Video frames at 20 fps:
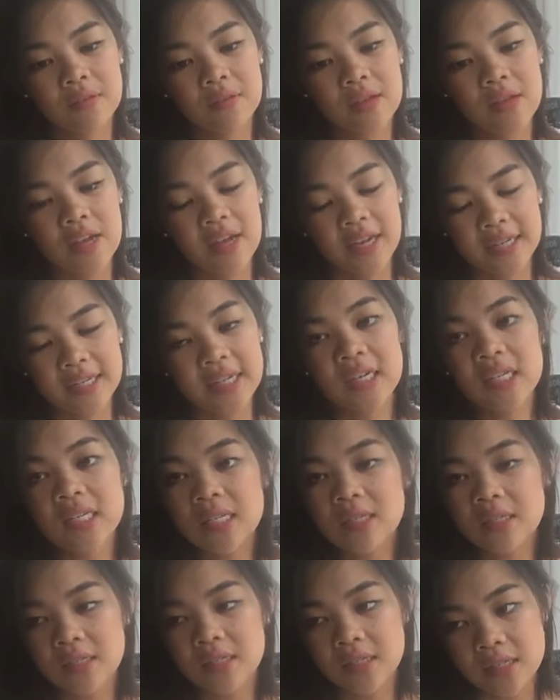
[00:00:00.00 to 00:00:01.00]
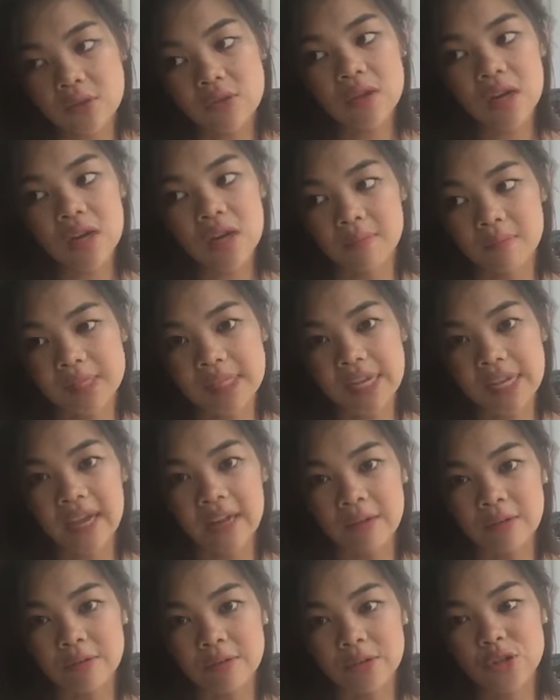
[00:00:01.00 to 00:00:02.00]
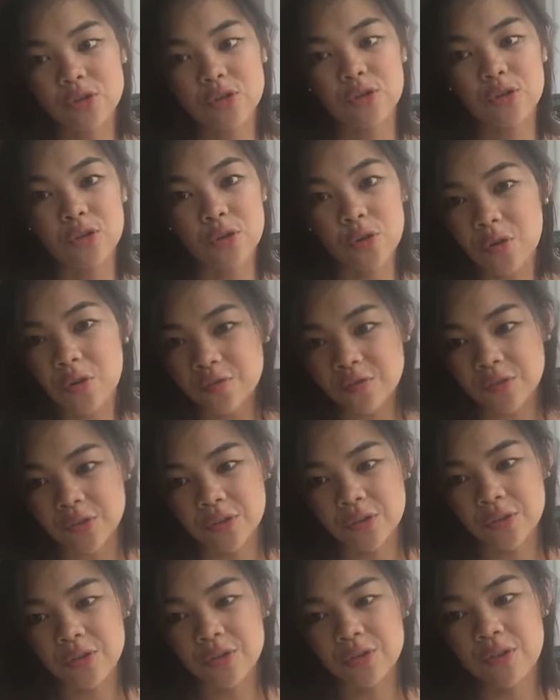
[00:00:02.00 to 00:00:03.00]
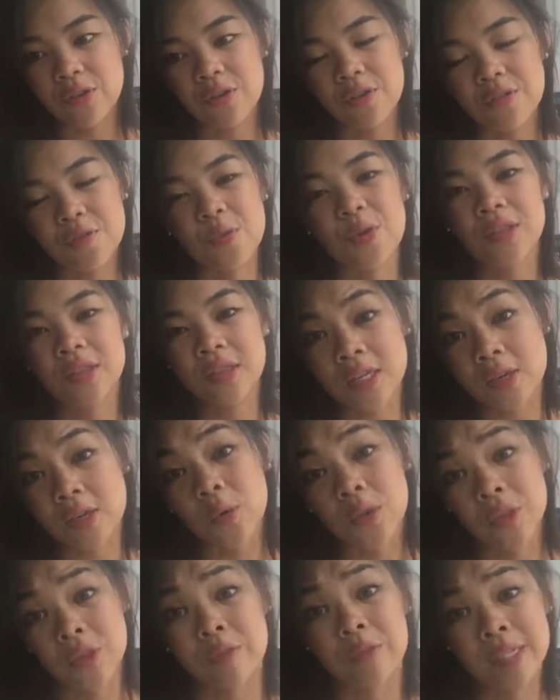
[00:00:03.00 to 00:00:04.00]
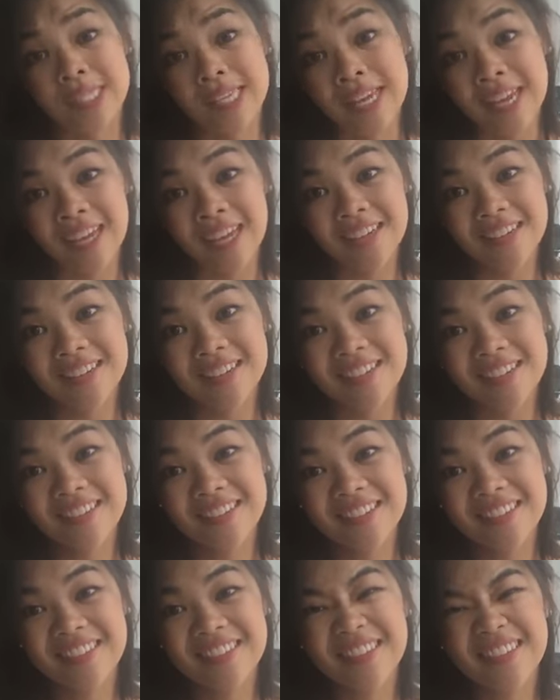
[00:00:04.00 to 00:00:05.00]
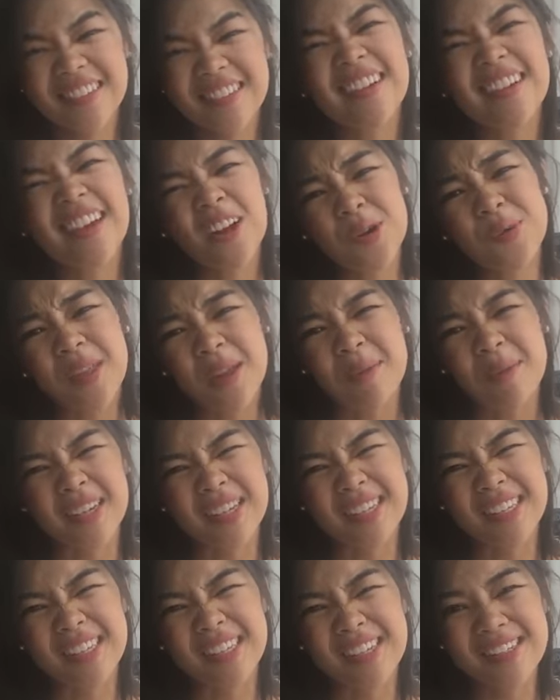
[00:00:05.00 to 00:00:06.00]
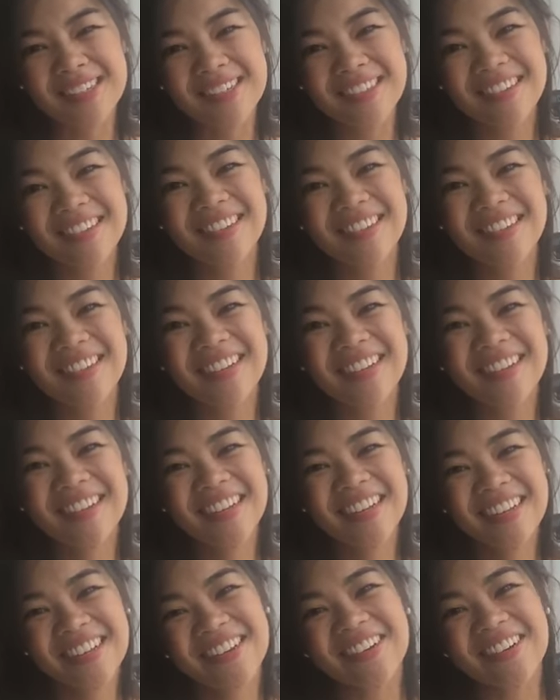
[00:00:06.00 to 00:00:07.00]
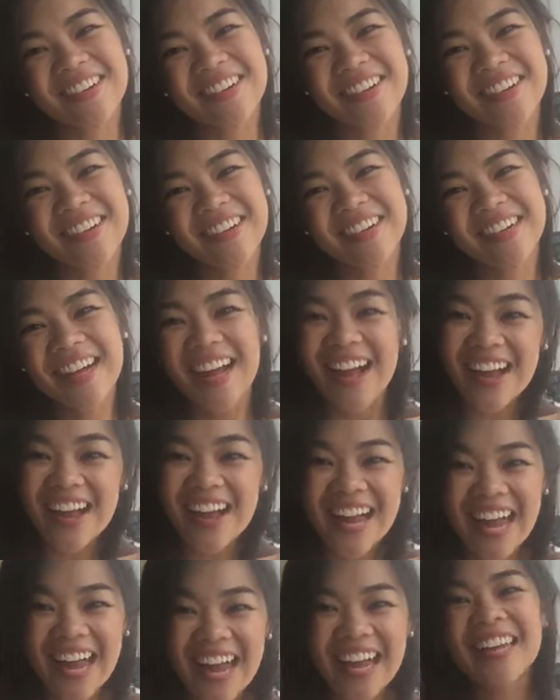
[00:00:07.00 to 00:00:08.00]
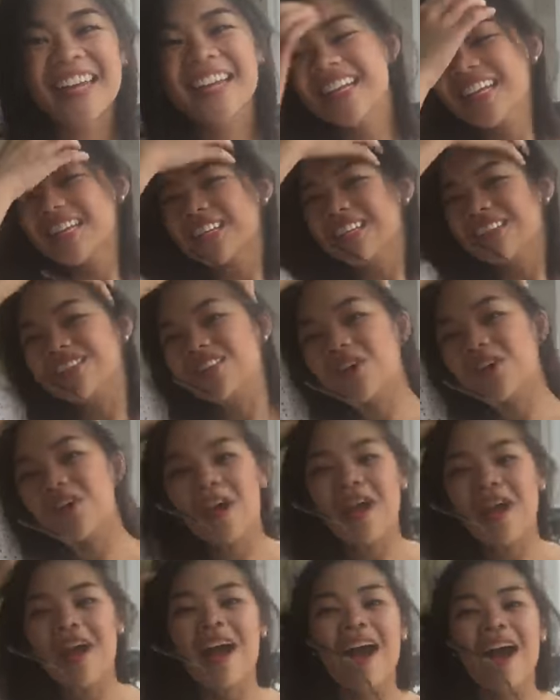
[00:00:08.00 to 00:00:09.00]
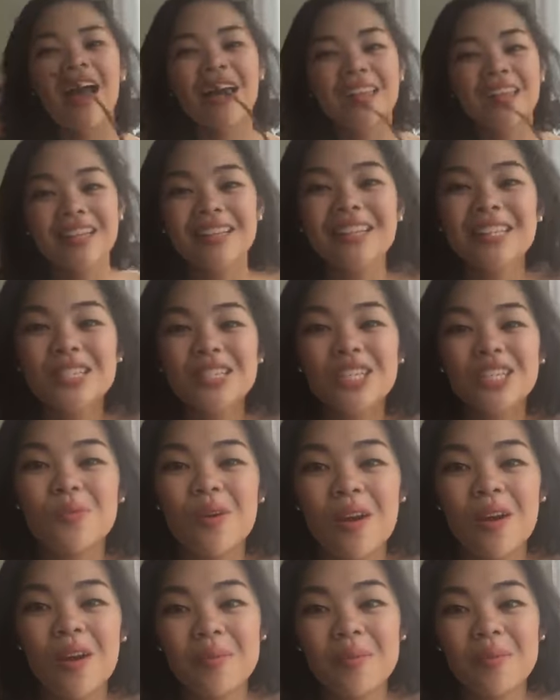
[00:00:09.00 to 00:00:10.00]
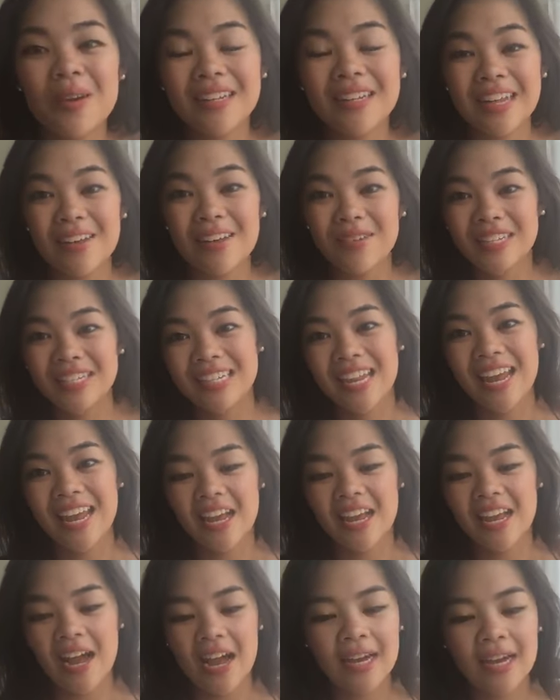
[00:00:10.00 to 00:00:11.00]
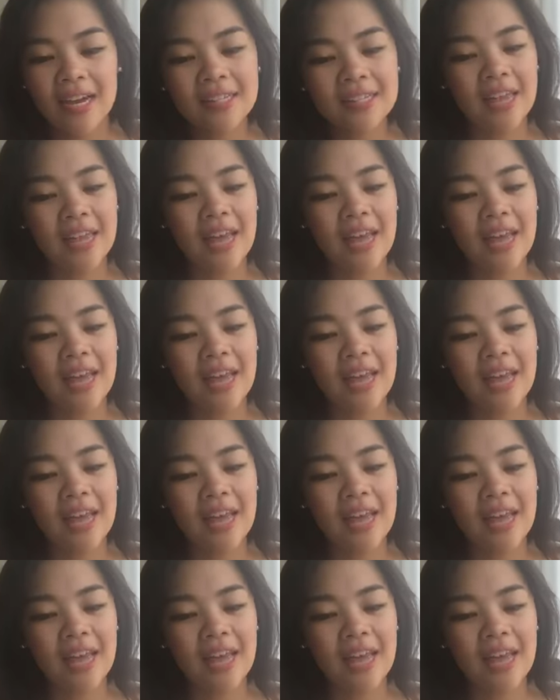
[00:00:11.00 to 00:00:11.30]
it does still come down to your view of what the author is saying. Hope that makes sense. Cool. Okay. So I think that's just where I'm going to leave it today, guys.